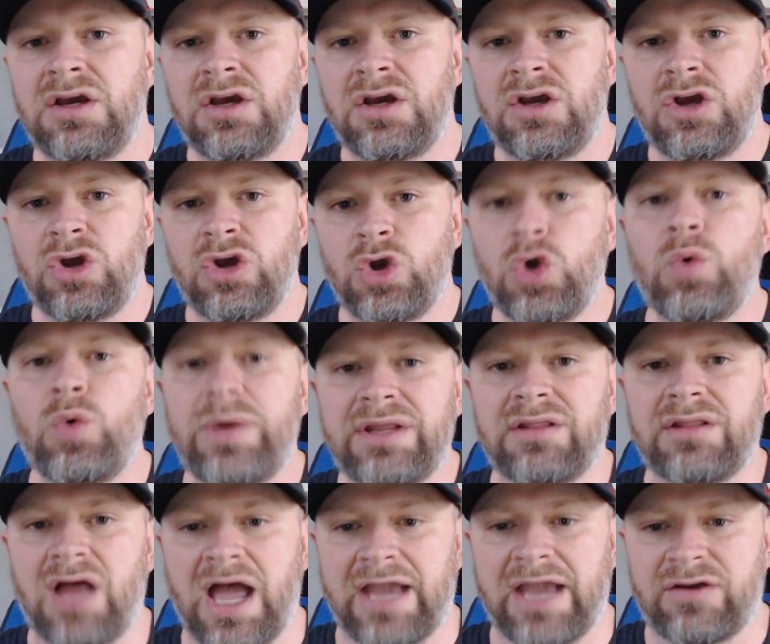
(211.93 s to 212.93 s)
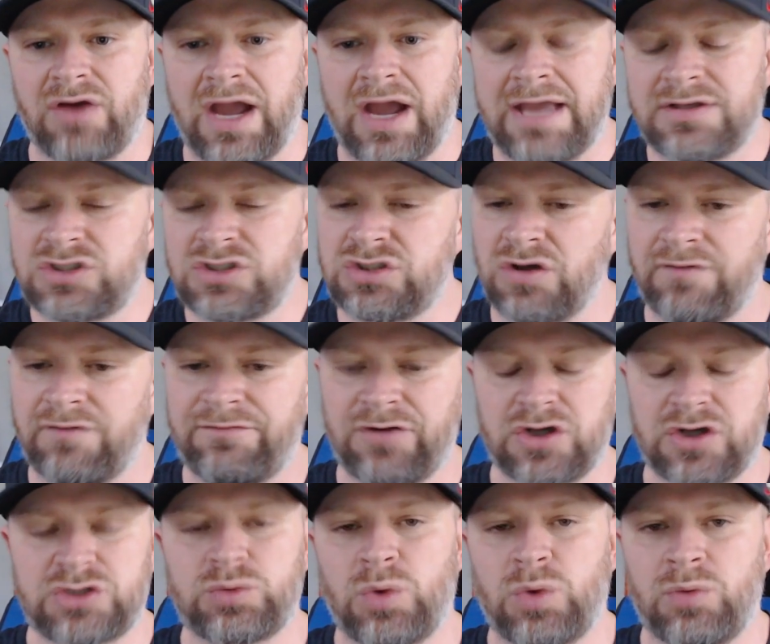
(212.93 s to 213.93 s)
who we like, right? So
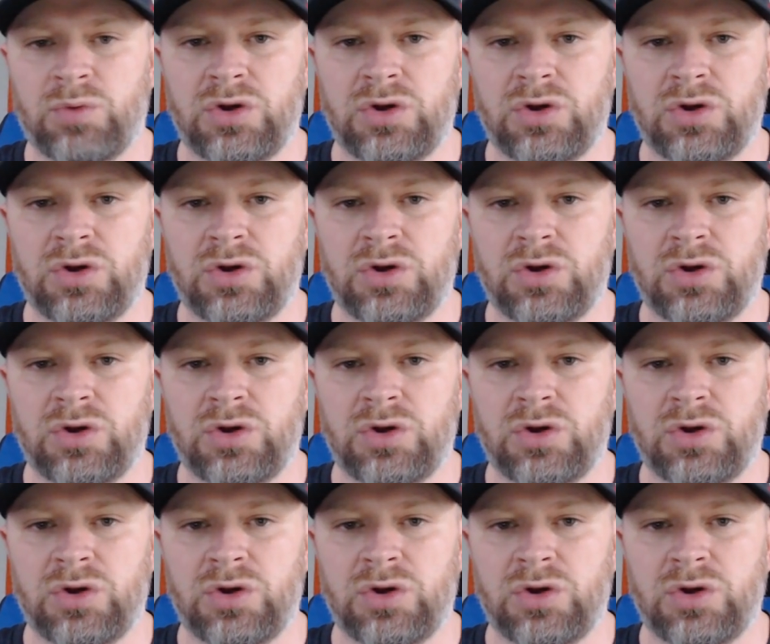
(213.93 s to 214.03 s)
first one,